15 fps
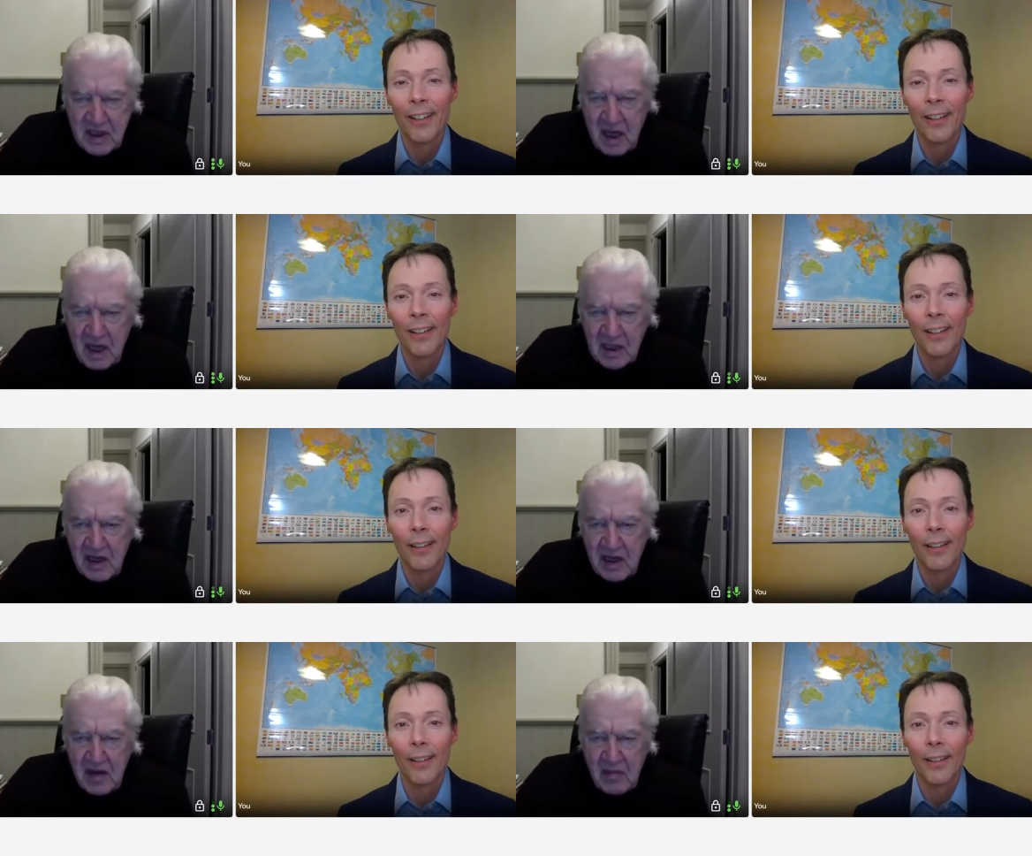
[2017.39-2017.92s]
Speaker 1: a
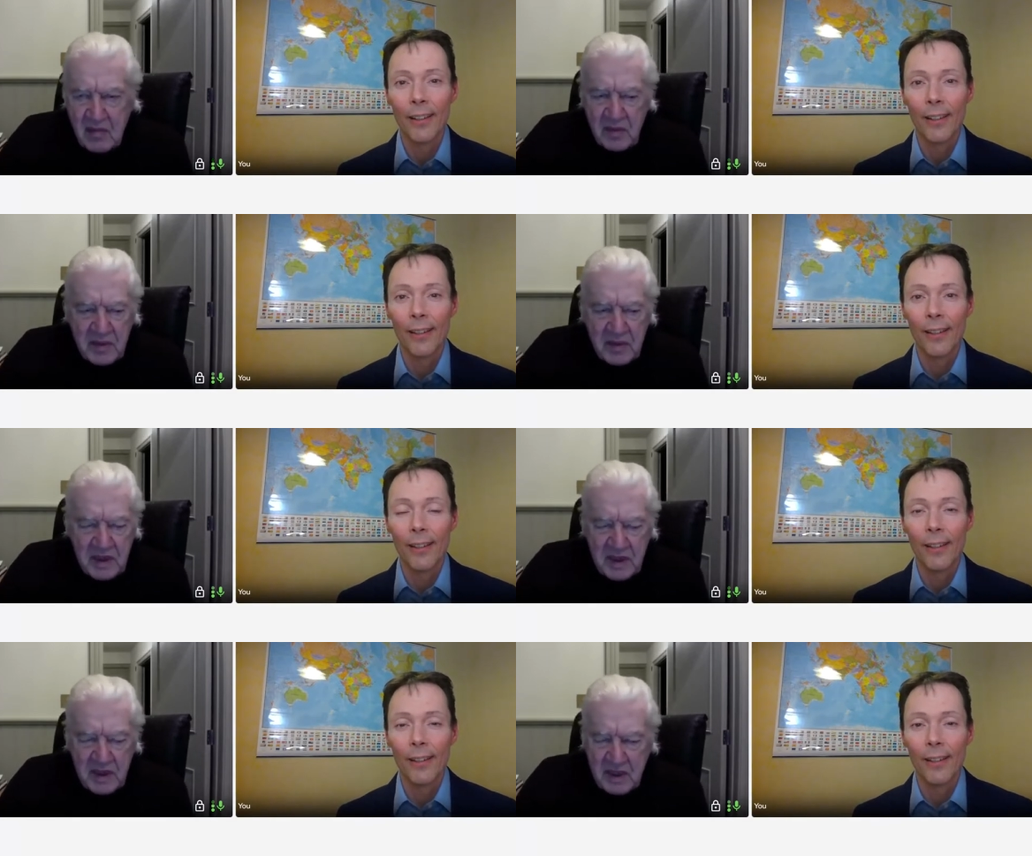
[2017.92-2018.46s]

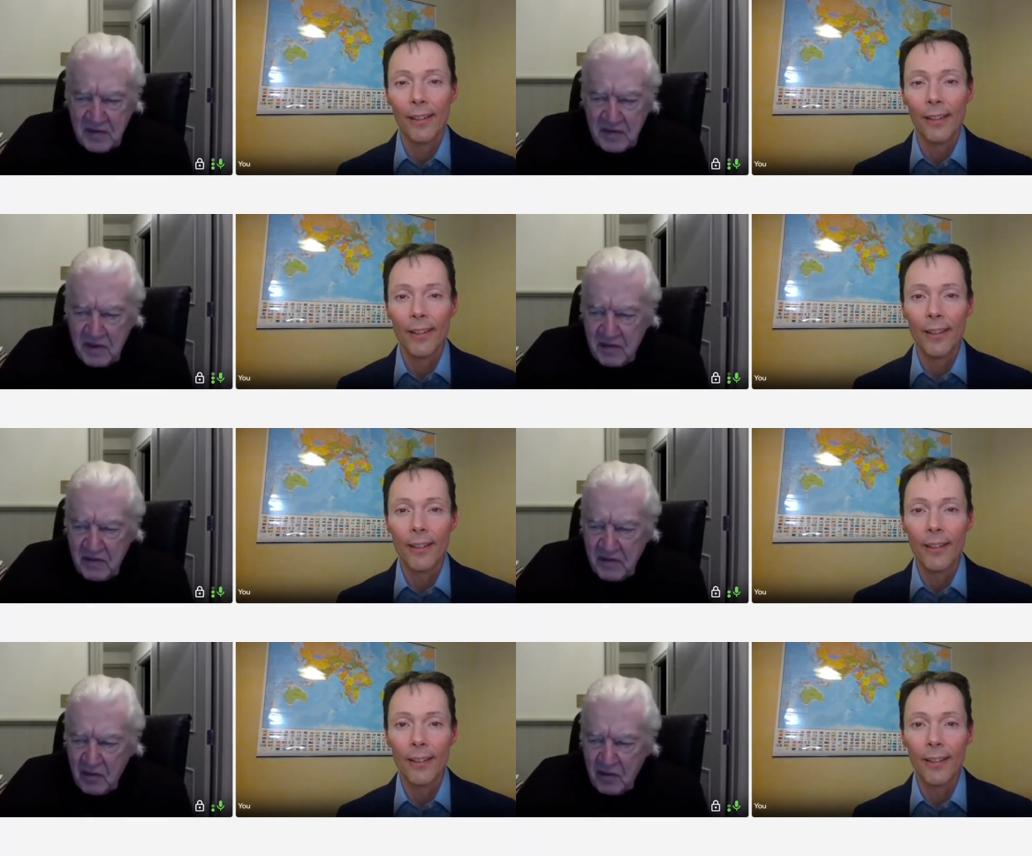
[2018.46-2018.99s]
company, if you
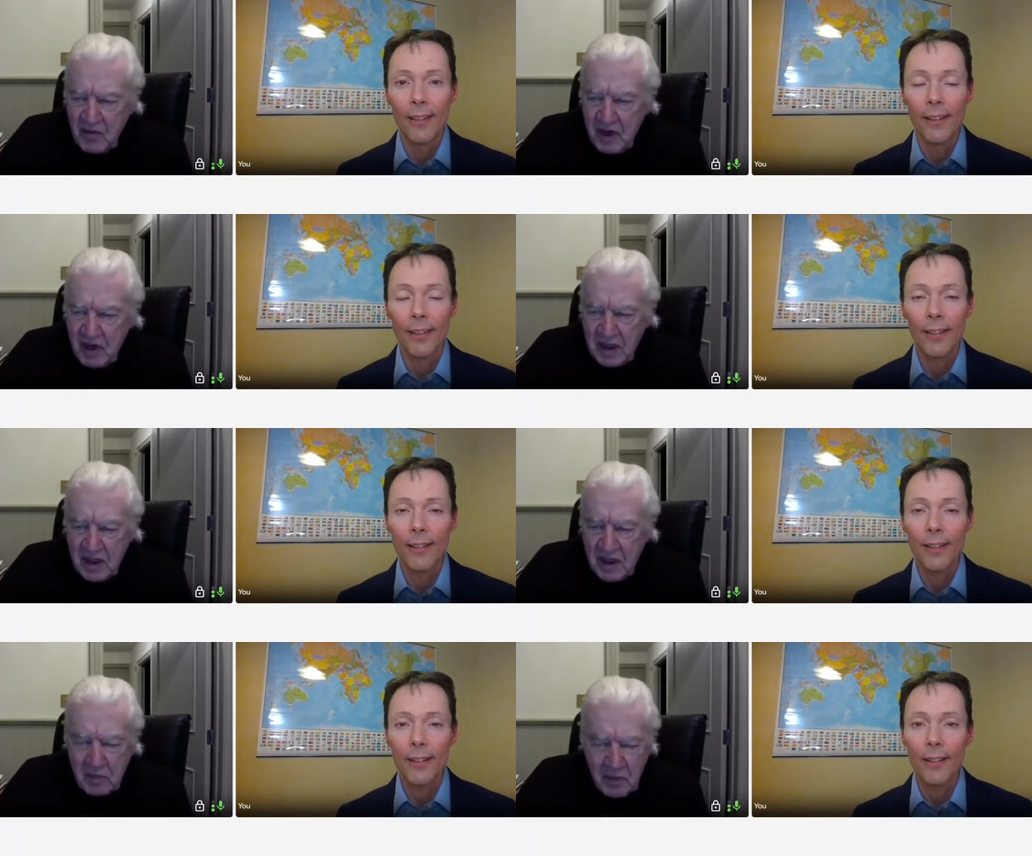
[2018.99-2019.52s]
if you're
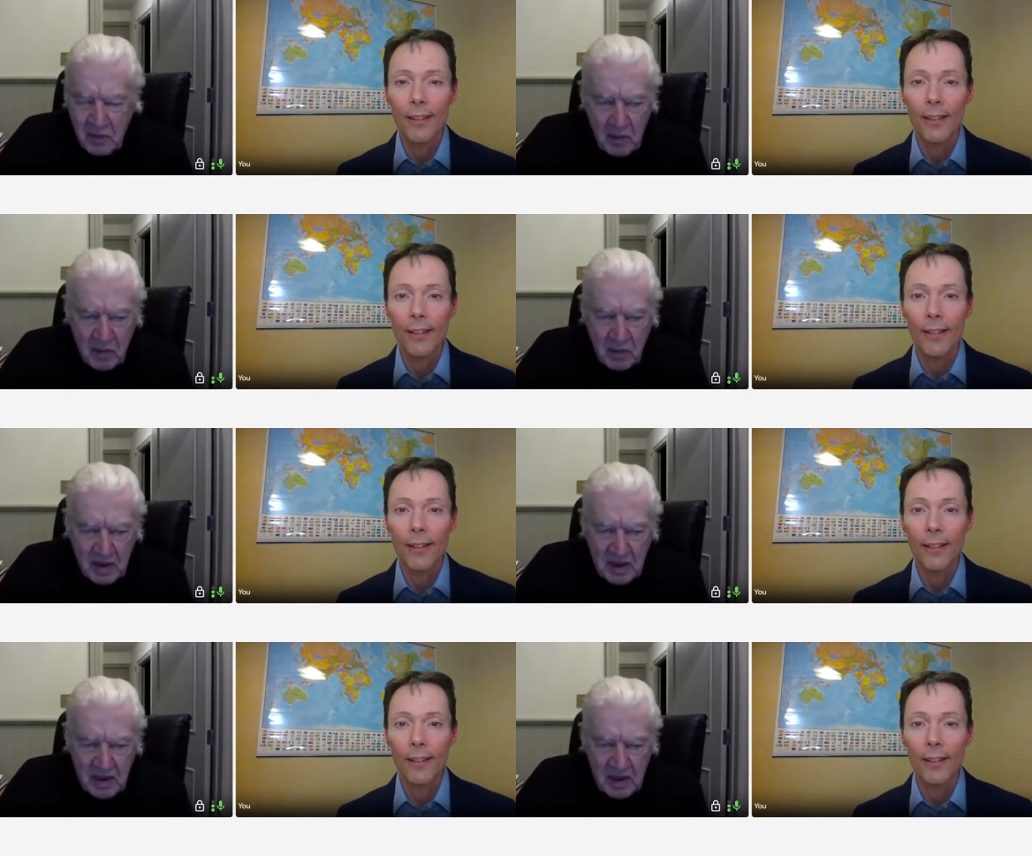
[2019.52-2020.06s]
running it
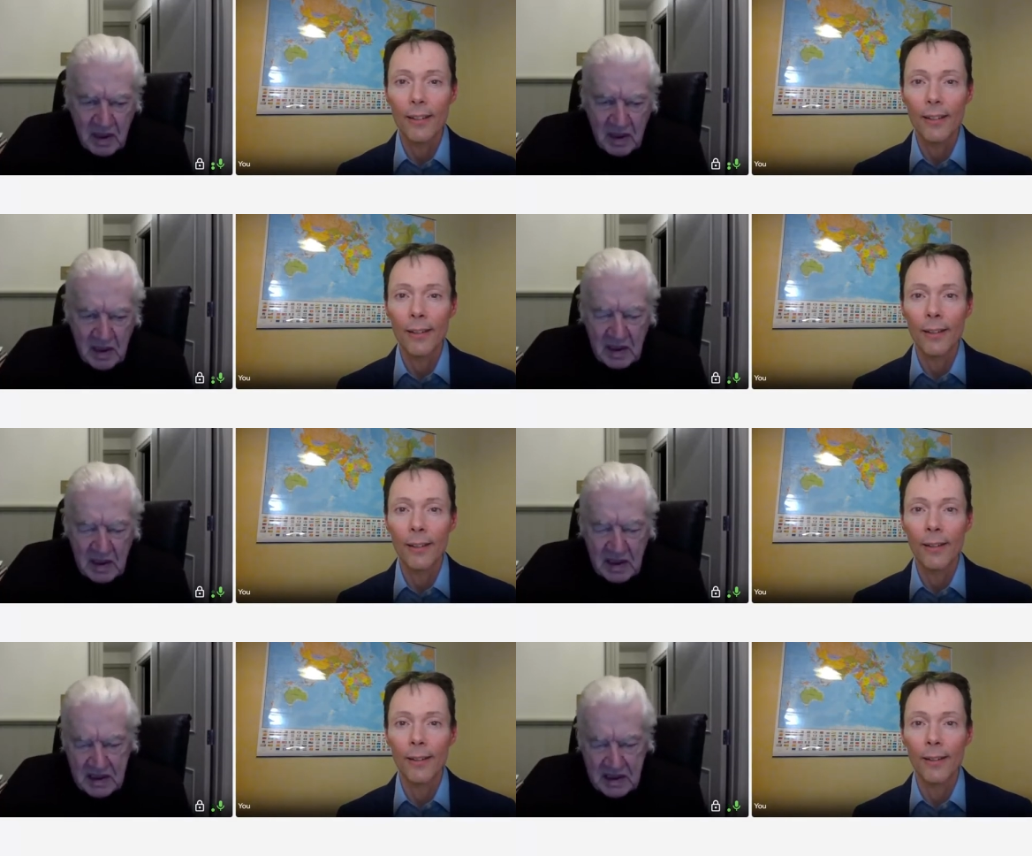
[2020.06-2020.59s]
properly,
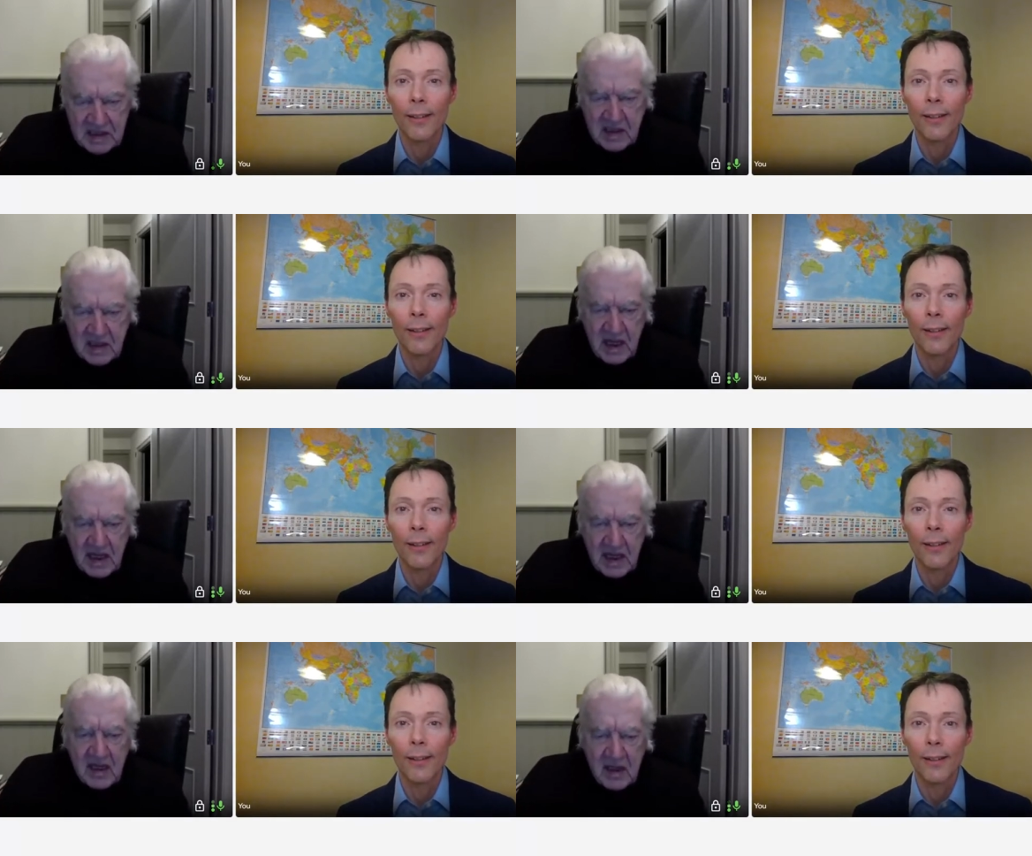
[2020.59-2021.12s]
is
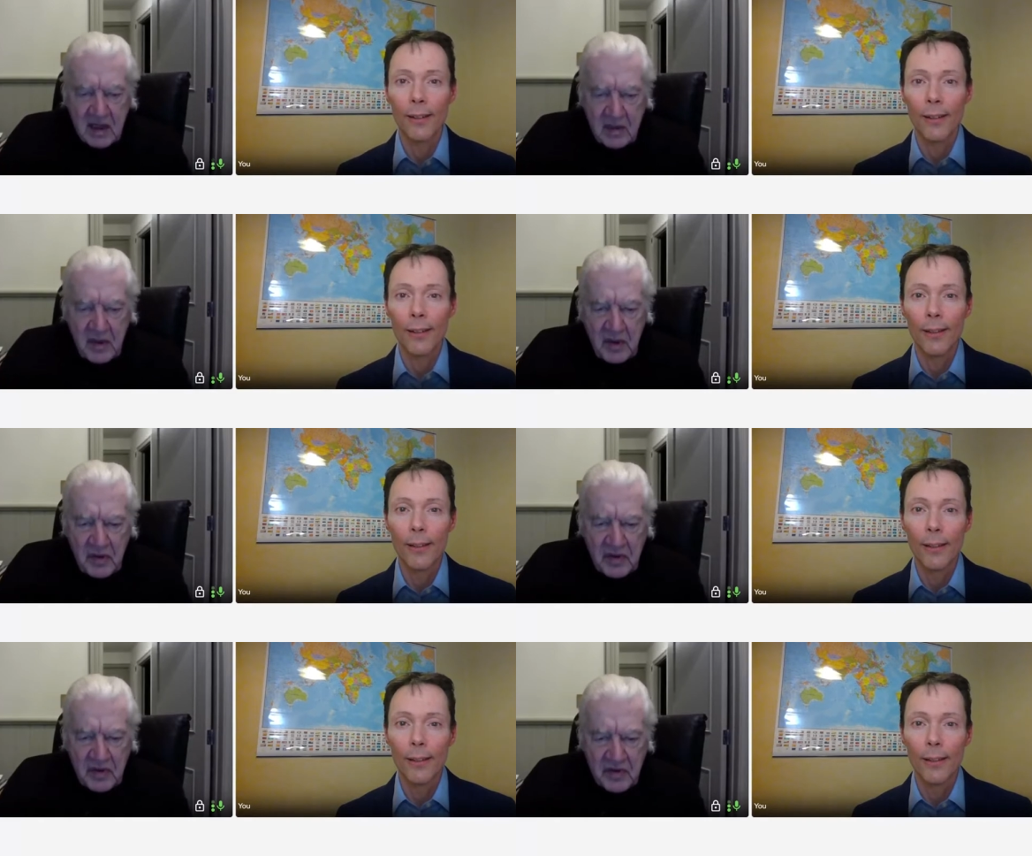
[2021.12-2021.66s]
like a
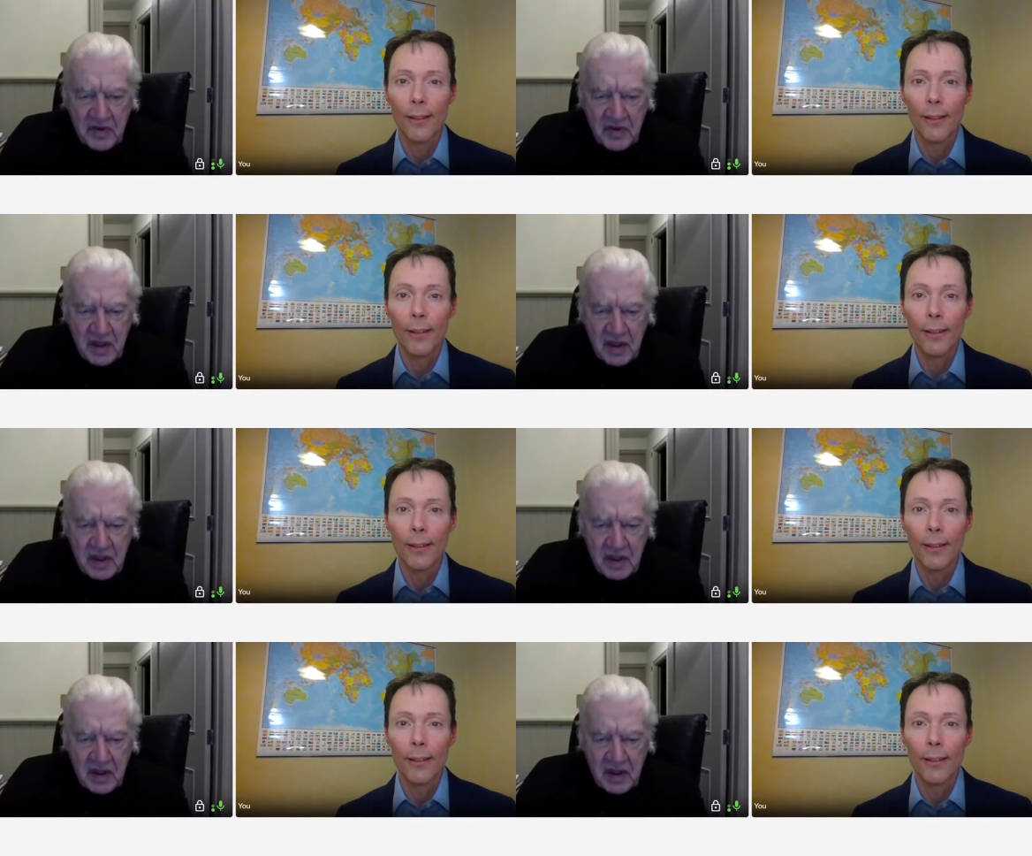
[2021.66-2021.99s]
community.